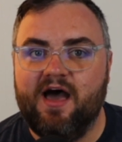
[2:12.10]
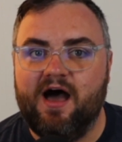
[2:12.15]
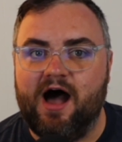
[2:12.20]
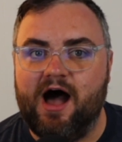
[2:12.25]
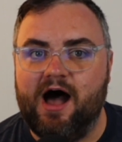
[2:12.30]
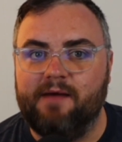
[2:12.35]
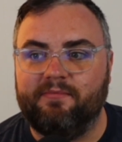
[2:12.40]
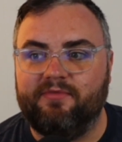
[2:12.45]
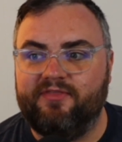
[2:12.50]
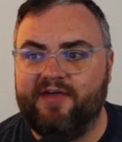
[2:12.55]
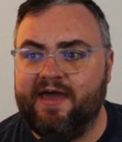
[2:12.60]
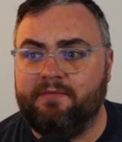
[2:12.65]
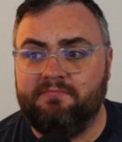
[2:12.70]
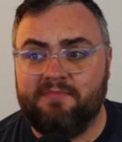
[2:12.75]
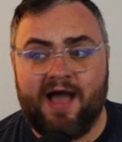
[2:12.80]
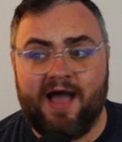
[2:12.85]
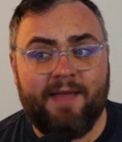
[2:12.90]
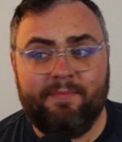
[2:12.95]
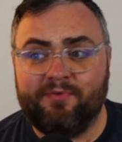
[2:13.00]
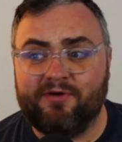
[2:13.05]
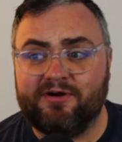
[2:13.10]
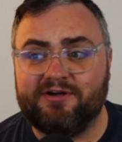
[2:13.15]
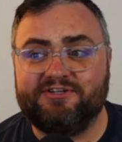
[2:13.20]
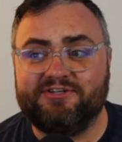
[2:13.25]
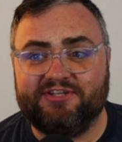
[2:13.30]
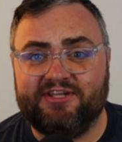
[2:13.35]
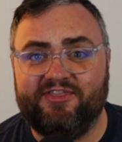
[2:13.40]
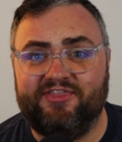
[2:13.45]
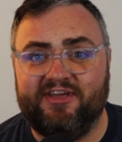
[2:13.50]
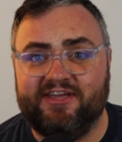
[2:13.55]
that I
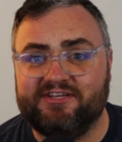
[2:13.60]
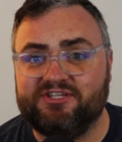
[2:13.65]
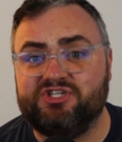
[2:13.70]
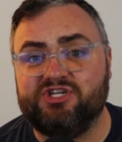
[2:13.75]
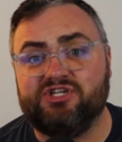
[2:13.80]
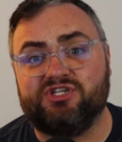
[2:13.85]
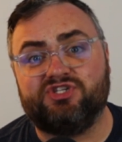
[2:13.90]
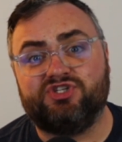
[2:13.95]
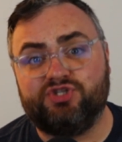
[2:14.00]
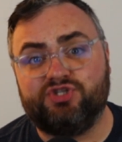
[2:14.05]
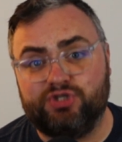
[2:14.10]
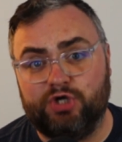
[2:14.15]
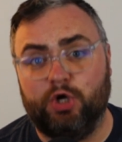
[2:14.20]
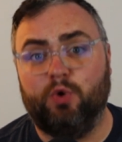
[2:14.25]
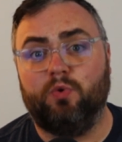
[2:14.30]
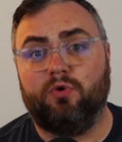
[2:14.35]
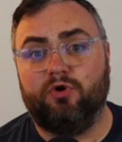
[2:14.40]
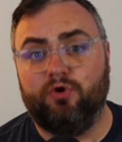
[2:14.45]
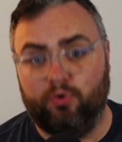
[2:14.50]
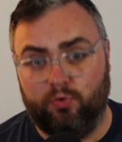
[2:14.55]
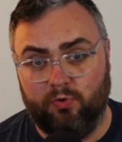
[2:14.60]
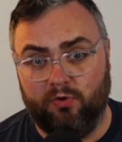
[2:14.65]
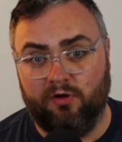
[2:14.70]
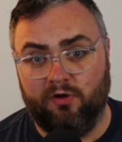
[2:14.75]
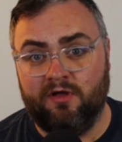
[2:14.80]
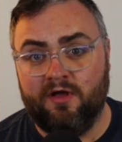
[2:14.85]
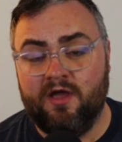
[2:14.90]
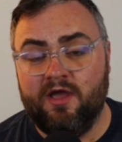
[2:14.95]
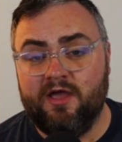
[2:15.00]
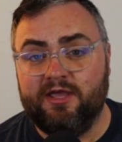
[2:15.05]
personally think is just so
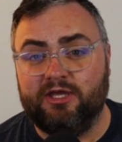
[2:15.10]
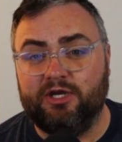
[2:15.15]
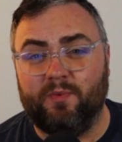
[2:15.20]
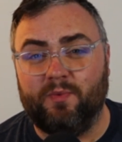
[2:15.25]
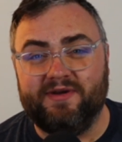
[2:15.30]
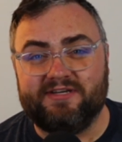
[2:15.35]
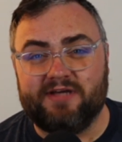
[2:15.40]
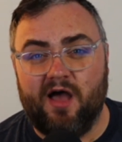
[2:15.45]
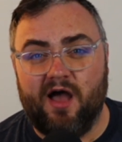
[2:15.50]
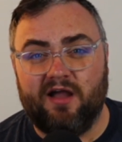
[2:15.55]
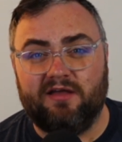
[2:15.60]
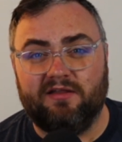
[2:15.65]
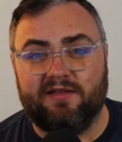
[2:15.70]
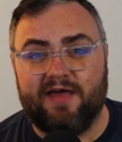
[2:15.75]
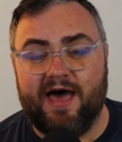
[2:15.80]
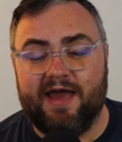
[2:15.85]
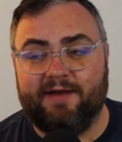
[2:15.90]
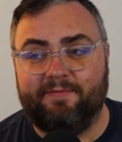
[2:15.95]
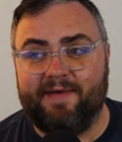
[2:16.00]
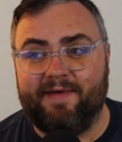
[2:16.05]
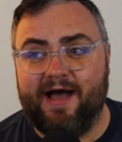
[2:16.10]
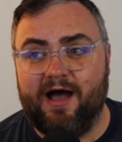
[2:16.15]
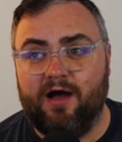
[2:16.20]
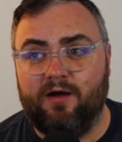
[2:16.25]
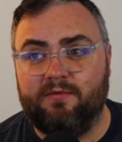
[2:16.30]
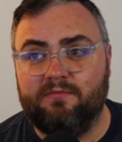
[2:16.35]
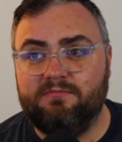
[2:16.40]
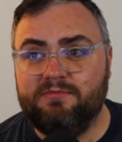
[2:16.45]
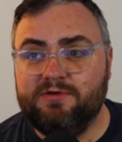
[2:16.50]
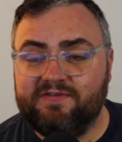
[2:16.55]
cool. We talk a lot
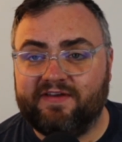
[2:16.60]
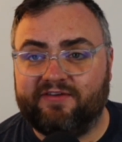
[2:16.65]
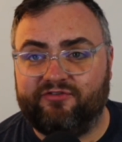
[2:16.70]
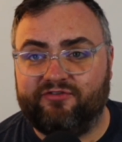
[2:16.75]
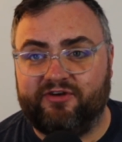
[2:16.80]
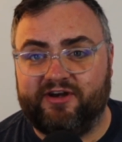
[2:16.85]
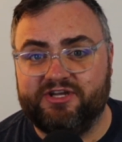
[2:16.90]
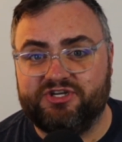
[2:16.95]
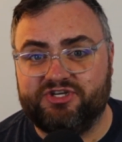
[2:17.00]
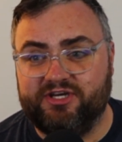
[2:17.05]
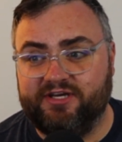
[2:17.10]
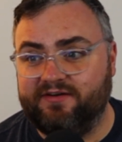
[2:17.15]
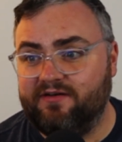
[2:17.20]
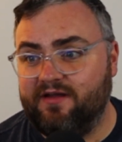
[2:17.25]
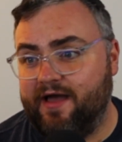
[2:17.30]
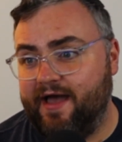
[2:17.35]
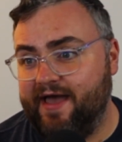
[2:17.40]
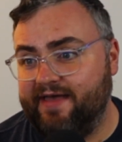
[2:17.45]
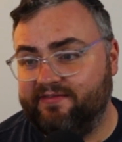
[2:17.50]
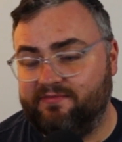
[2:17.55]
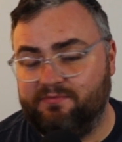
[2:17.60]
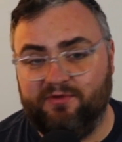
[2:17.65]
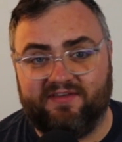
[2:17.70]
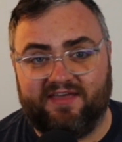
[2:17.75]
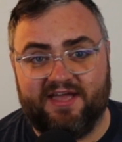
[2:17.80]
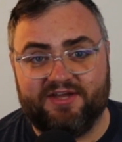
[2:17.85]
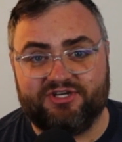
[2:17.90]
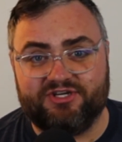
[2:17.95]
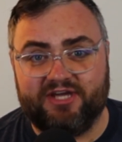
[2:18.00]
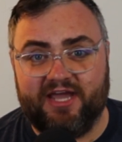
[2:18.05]
about music tradition as
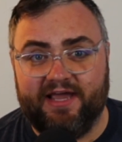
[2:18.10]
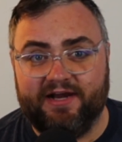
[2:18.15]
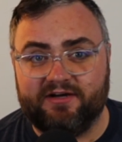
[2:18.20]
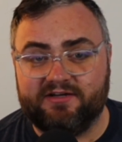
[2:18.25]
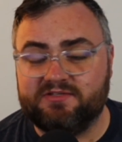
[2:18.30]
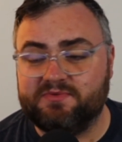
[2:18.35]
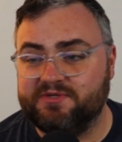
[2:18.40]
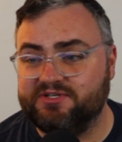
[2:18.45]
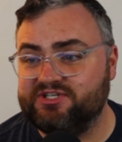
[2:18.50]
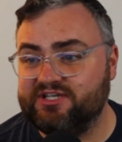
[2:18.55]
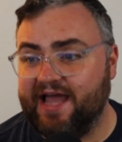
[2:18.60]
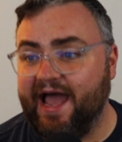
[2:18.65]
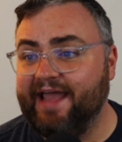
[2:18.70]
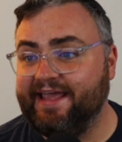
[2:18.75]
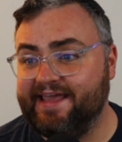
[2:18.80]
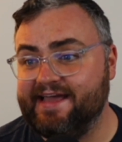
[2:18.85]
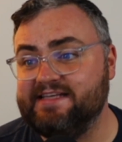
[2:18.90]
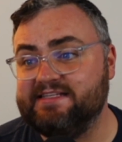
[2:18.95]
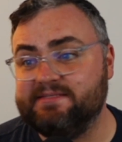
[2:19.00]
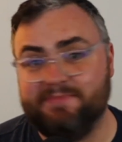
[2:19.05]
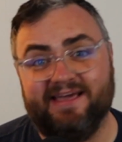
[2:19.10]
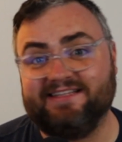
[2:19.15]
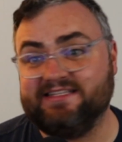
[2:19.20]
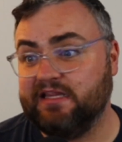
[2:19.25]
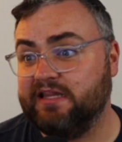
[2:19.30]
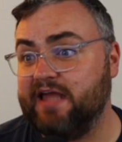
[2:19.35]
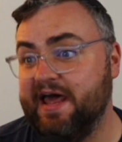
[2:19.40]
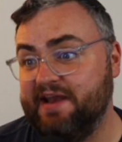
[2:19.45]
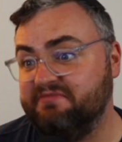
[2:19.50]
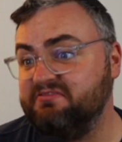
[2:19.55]
music educators, which I guess makes a
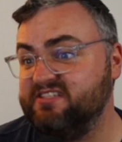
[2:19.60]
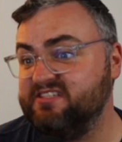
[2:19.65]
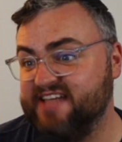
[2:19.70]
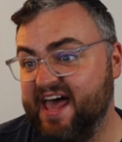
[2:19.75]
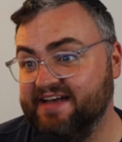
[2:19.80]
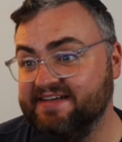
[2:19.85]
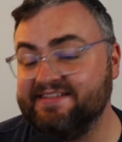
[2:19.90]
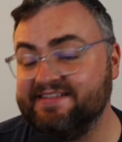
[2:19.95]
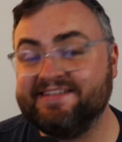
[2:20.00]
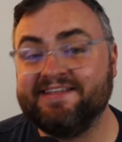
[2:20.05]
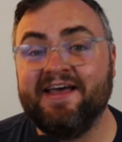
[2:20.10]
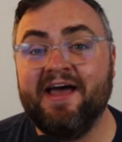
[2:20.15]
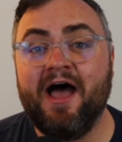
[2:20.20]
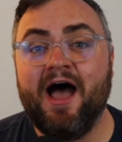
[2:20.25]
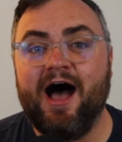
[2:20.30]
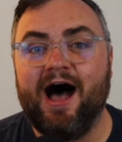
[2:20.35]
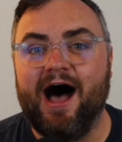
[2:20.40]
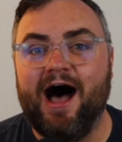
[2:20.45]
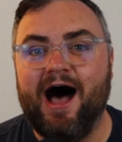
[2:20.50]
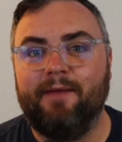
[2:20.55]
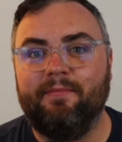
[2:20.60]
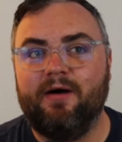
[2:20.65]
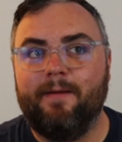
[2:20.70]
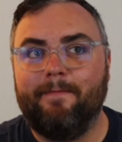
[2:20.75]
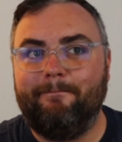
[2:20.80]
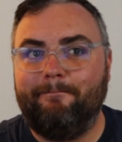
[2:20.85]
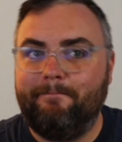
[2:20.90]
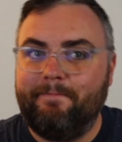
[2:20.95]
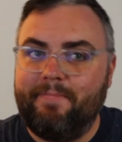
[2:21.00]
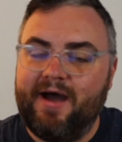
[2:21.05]
lot of sense.
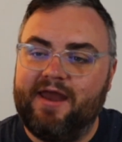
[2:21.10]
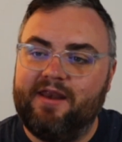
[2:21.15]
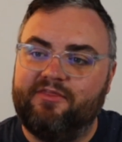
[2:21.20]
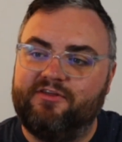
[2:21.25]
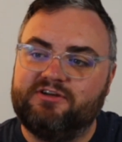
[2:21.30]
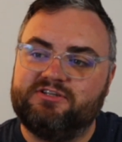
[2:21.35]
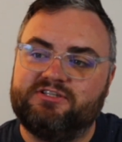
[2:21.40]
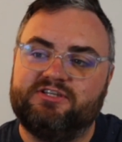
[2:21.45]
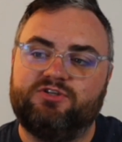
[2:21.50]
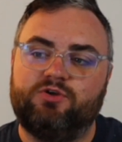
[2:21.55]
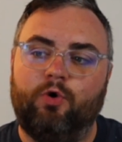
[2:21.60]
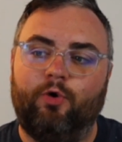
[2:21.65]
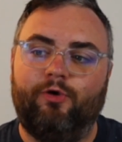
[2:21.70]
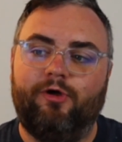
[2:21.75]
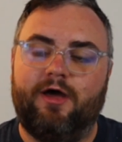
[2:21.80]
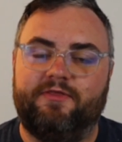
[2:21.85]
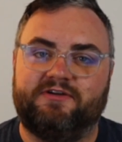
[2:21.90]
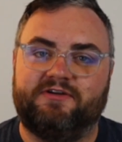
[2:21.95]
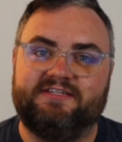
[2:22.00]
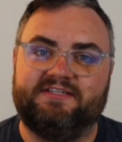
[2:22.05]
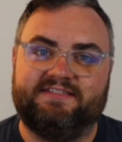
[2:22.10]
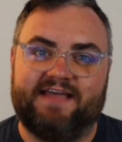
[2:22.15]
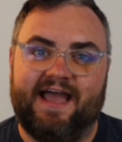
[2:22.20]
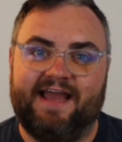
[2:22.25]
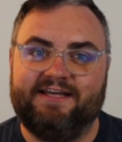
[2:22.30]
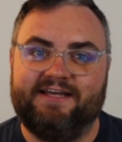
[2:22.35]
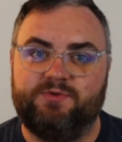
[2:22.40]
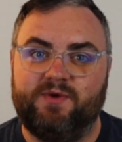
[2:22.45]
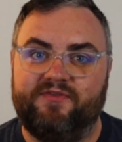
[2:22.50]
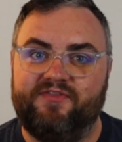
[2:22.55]
But there's this whole other
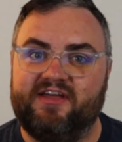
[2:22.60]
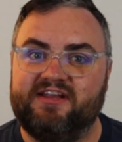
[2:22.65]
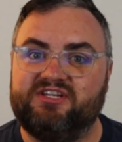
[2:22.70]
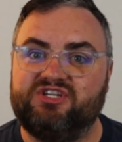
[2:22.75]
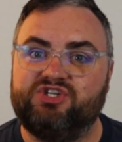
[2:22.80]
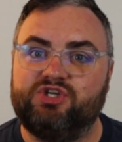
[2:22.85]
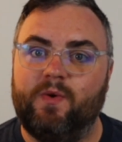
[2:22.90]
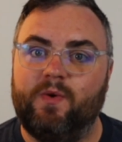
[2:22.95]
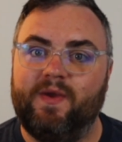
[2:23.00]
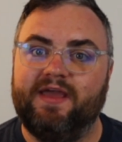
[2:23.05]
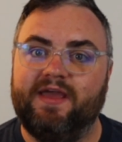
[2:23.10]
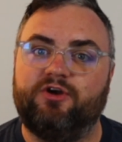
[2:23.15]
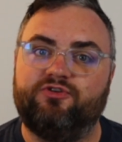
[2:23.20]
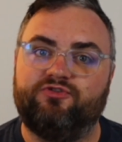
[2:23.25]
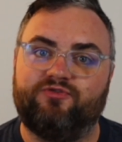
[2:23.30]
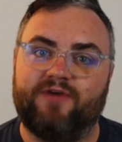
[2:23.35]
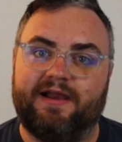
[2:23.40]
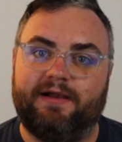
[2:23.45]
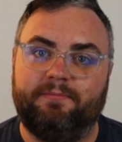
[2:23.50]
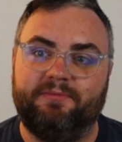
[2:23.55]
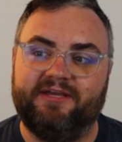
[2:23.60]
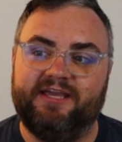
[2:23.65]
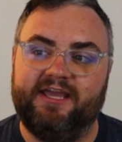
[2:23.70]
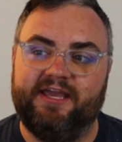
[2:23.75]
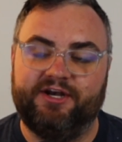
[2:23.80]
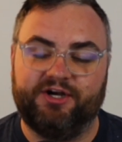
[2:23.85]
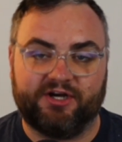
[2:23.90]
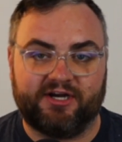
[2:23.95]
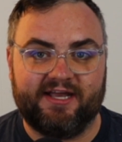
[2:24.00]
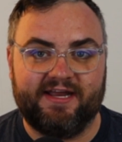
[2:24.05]
side to it that's so incredibly
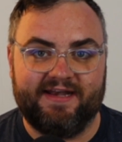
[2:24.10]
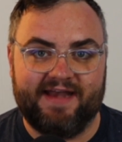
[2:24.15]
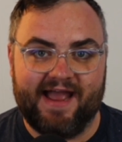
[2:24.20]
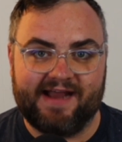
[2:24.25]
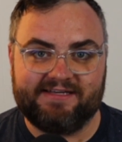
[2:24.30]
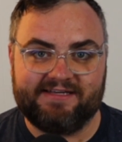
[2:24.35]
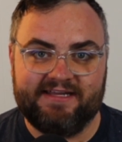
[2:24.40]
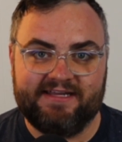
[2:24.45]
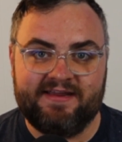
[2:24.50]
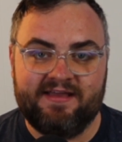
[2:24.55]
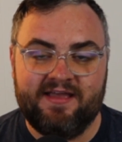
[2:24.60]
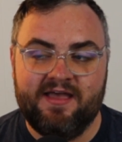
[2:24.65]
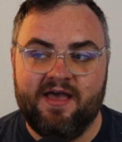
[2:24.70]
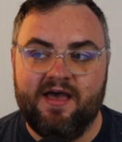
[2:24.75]
interconnected